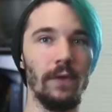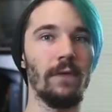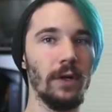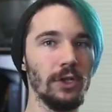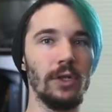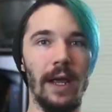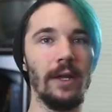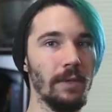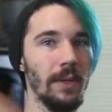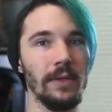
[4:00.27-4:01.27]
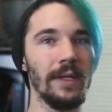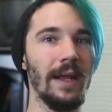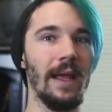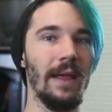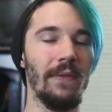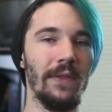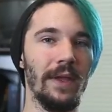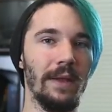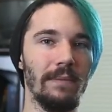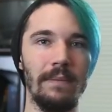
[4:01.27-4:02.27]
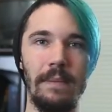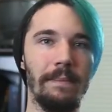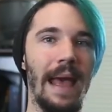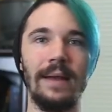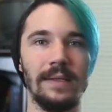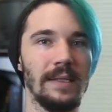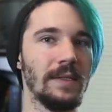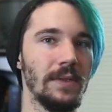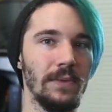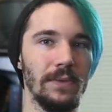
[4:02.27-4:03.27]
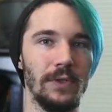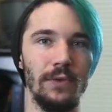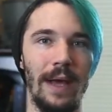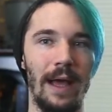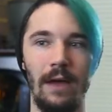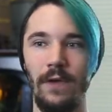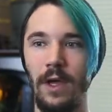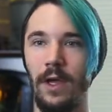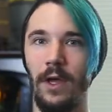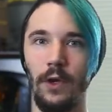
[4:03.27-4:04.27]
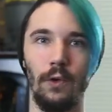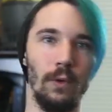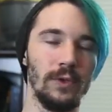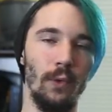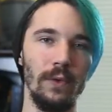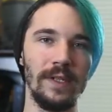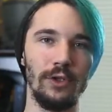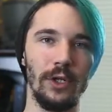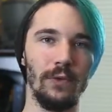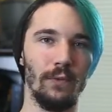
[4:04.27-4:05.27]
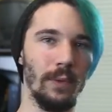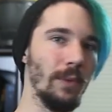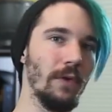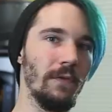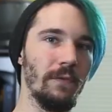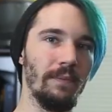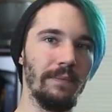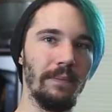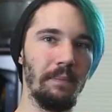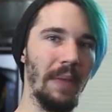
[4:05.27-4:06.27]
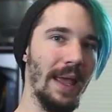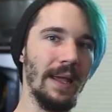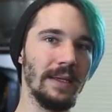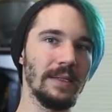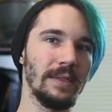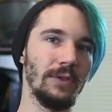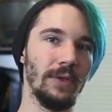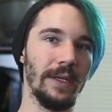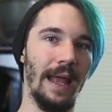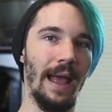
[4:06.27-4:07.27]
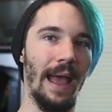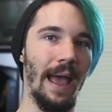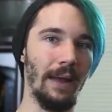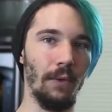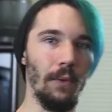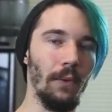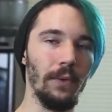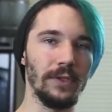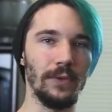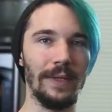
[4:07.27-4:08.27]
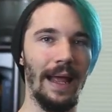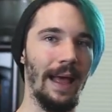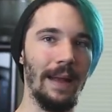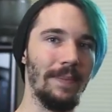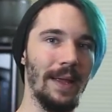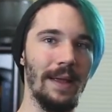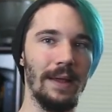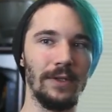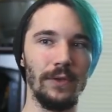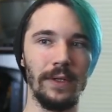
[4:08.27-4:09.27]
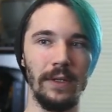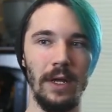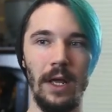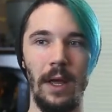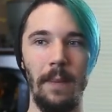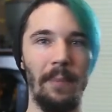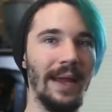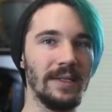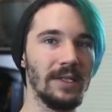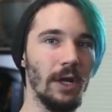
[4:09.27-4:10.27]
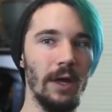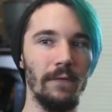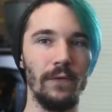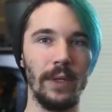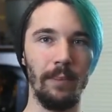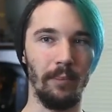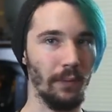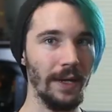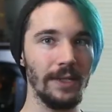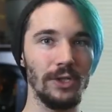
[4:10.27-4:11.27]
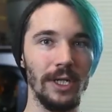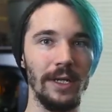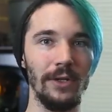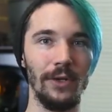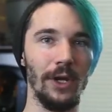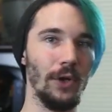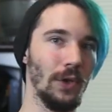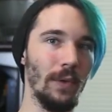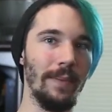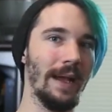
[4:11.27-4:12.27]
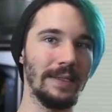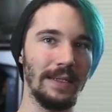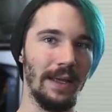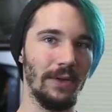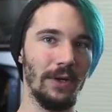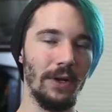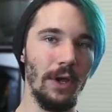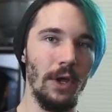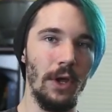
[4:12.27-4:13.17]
you furniture, and you build it. And then madness ensues. You have cool tools that you can remove pegs, you can add holes, you can add pegs, you can paint stuff, you can break shit, you can glue it back together.